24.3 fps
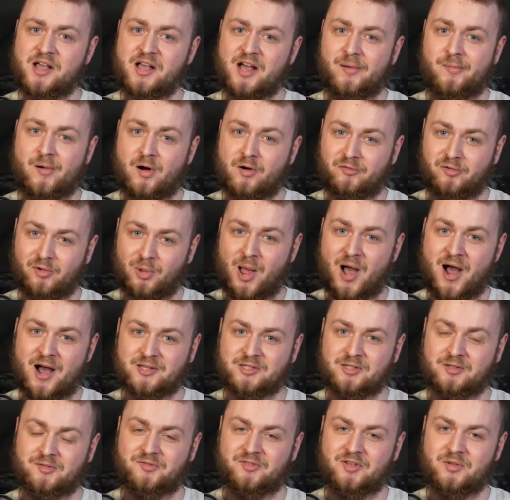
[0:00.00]
about
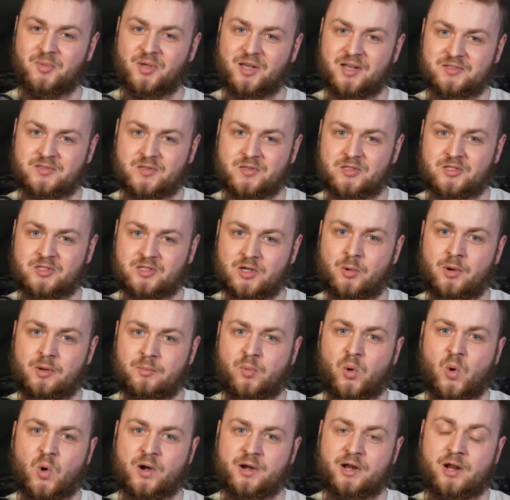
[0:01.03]
philosophy because it's so
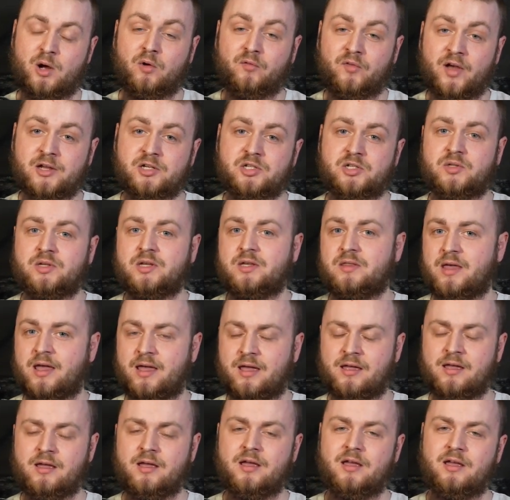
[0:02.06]
important. Now, eventually
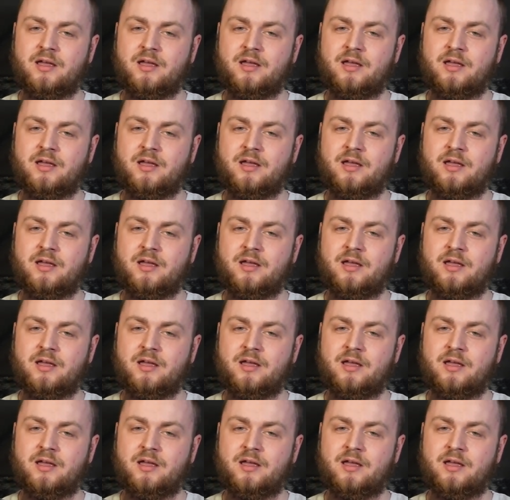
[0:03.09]
they